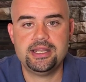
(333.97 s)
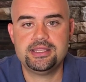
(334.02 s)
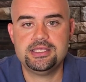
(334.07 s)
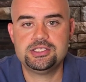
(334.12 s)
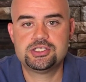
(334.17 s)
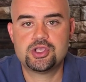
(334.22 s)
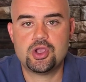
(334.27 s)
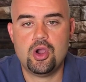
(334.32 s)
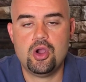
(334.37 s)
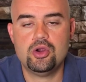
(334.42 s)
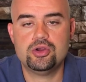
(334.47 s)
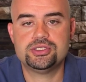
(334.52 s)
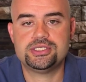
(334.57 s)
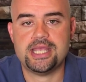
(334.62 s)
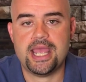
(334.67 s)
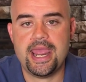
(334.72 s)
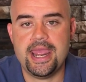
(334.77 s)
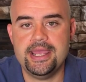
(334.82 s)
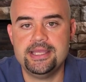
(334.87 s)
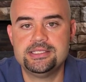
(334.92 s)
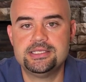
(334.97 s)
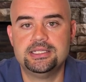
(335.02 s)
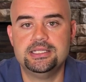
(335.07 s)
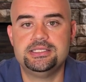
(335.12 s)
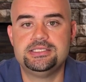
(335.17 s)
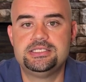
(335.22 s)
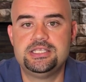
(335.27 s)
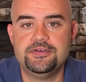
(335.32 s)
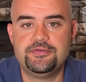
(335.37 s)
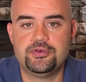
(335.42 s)
of these cards handle
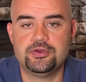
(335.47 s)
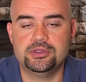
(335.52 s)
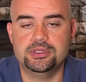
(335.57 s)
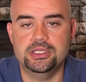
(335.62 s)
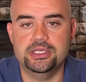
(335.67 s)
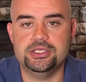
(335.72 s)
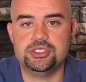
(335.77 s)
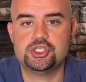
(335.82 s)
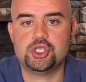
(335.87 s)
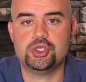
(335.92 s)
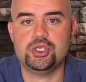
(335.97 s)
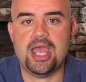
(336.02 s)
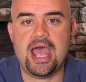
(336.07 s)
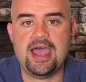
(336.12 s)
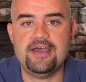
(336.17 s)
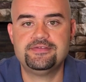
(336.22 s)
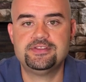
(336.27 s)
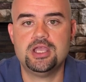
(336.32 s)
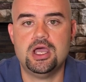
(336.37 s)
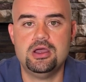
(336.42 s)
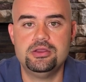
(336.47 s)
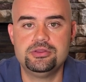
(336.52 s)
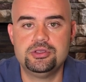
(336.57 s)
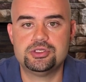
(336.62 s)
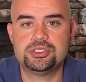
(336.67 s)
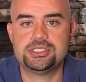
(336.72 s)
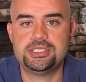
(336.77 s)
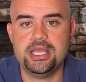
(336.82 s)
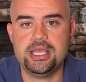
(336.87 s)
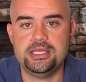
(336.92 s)
it differently, so you have to
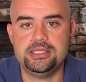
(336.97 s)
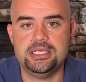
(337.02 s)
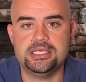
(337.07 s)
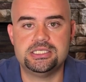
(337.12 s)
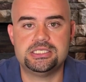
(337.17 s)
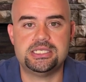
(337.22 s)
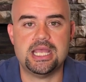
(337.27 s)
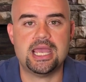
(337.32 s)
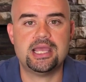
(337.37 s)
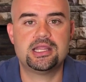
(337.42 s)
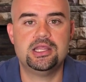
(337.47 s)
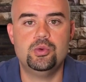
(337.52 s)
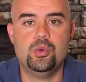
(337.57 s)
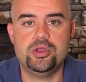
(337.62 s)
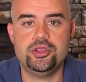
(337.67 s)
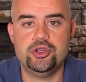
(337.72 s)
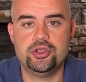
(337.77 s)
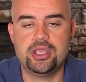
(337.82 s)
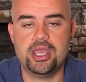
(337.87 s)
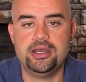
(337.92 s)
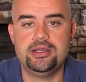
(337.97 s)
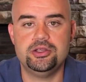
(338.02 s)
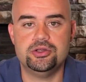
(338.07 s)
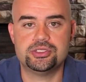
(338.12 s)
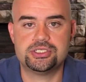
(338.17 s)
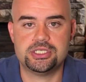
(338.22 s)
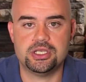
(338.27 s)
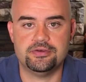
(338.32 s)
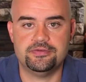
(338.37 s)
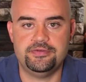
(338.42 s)
understand exactly what you're getting
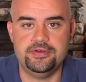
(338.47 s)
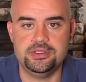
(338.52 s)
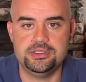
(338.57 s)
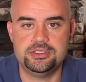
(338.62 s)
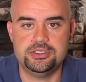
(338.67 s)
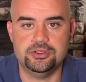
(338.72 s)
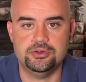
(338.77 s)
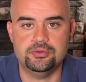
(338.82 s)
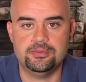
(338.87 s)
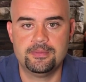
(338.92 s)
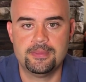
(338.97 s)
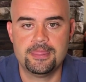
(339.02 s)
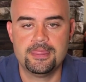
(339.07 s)
yourself into.